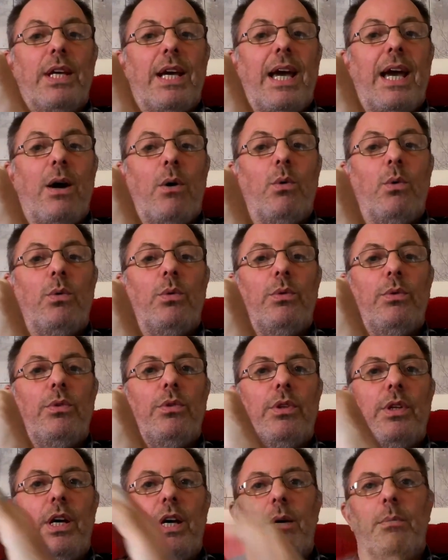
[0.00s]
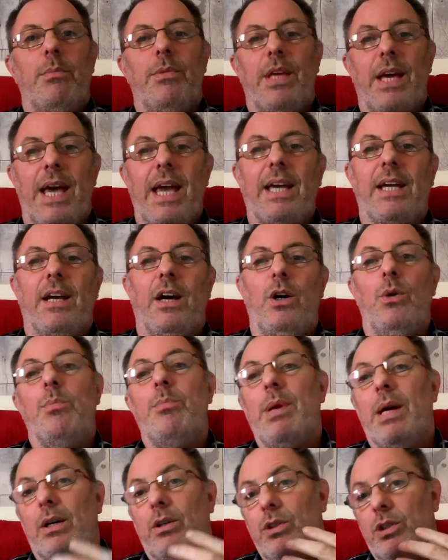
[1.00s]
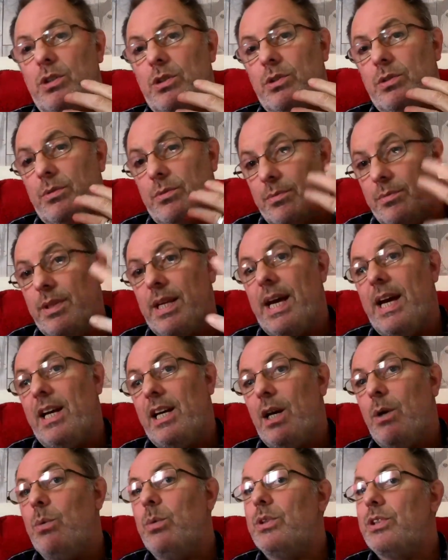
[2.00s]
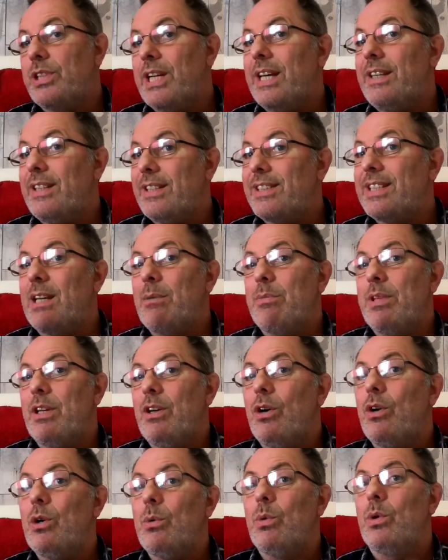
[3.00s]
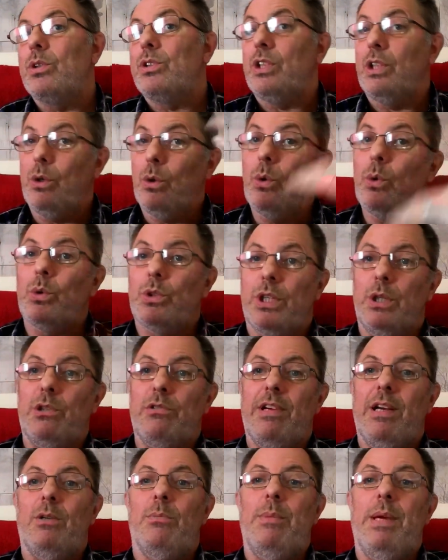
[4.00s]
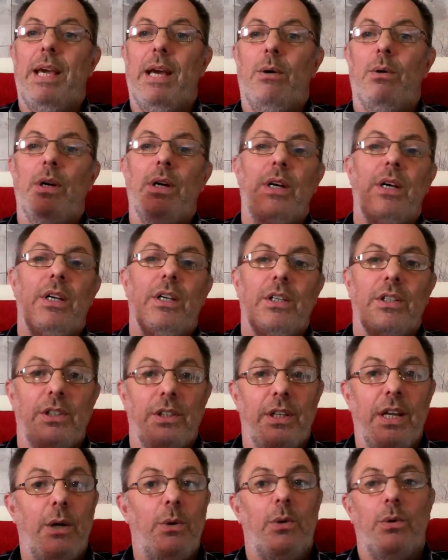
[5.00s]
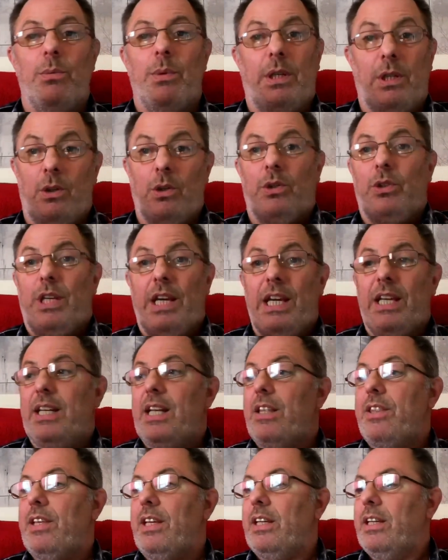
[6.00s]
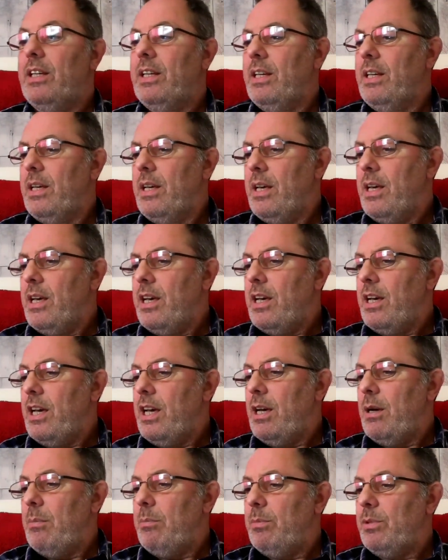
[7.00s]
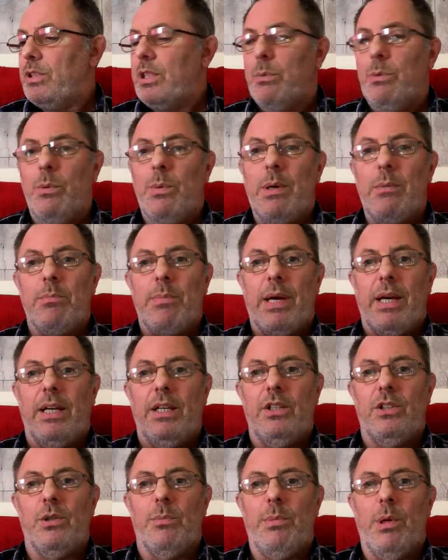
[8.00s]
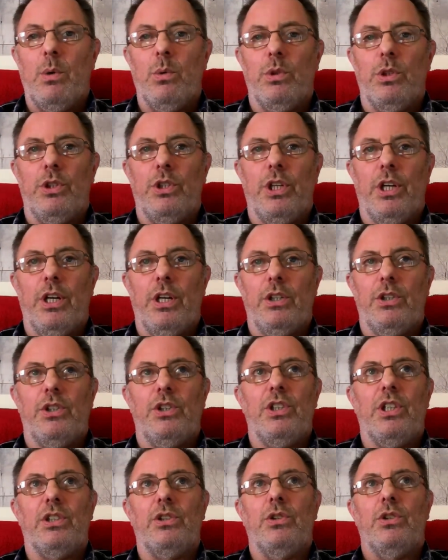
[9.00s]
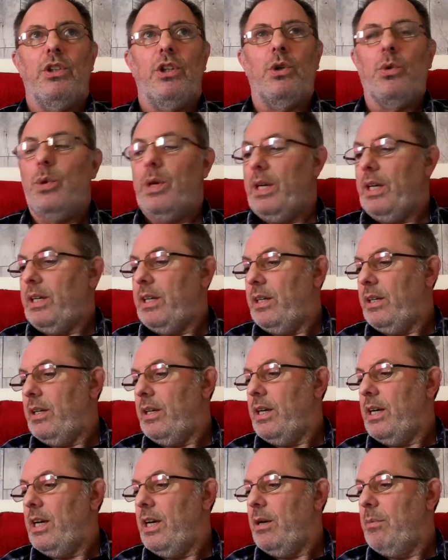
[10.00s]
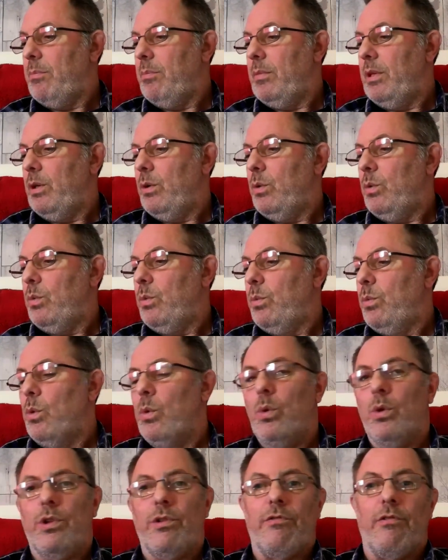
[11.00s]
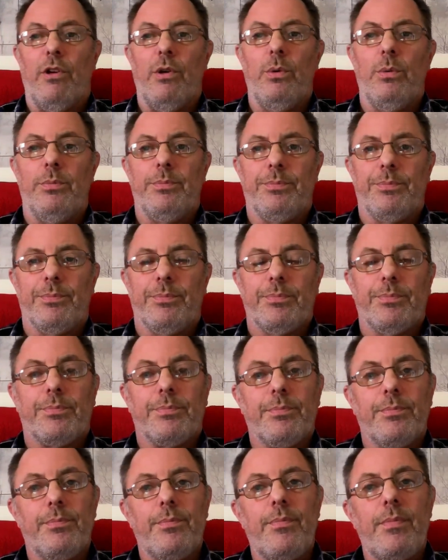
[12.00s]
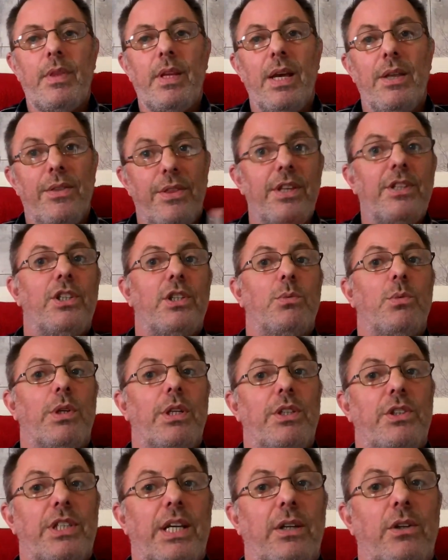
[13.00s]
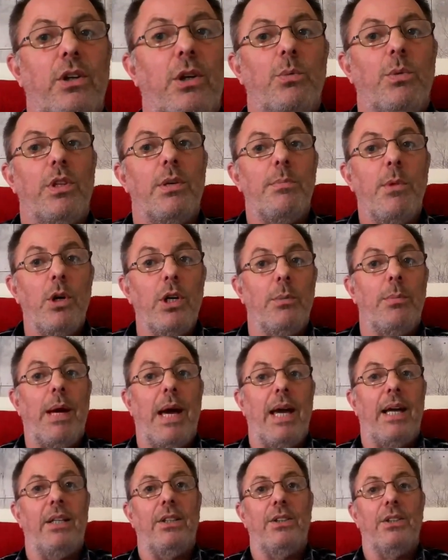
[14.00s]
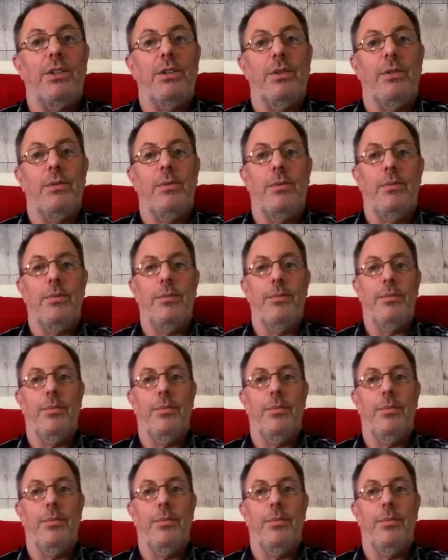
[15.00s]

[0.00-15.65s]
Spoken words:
out the echo, but because the echo was saying the same thing I was, it also drowned me out. No, we couldn't hear nothing. So we went back into Boulder Church just on a quick little walk through. And this is what it sounded like with the mic packs. And